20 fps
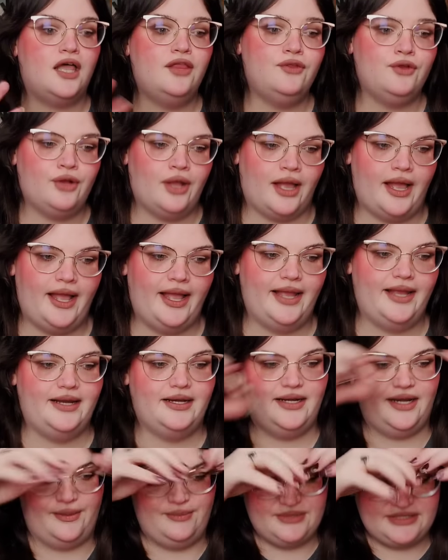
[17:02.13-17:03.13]
other guy
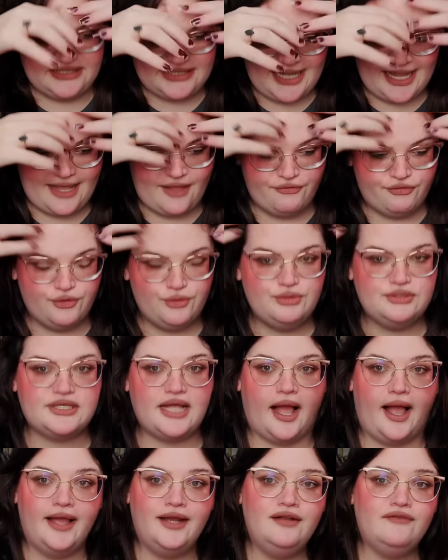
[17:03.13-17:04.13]
named Seth, who's
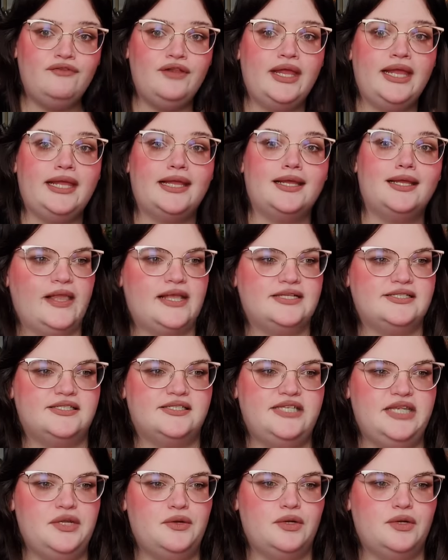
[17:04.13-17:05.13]
kind of like a
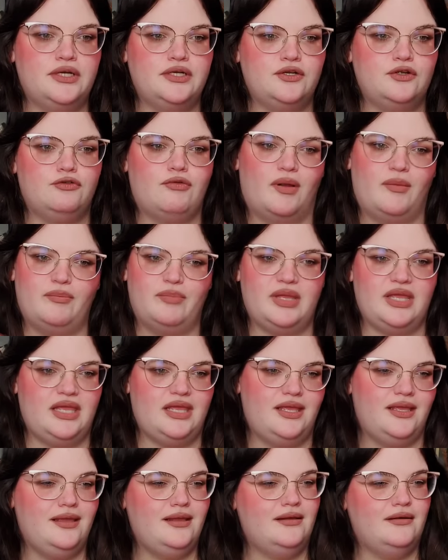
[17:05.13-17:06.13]
secret
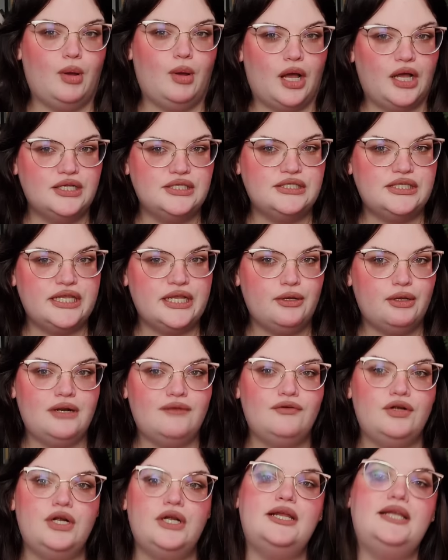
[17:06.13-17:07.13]
grumpy boss thing or
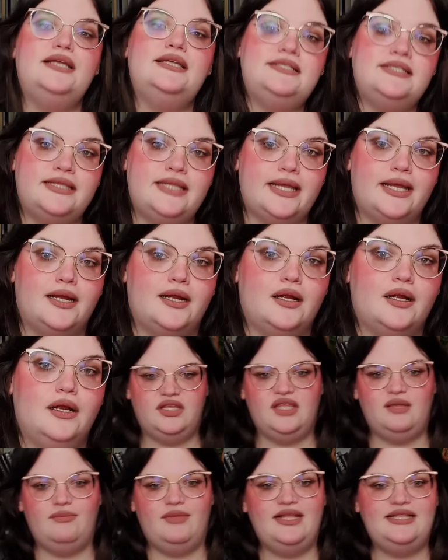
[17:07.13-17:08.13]
whatever, is there.
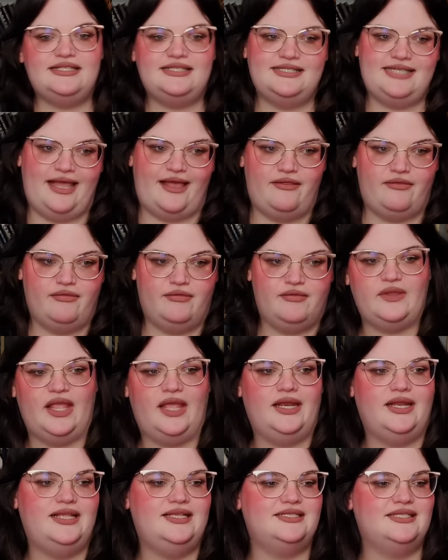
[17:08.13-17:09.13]
He meets Seth
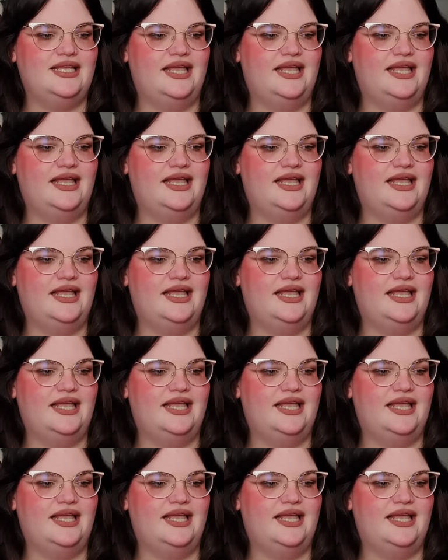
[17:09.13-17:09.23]
and he's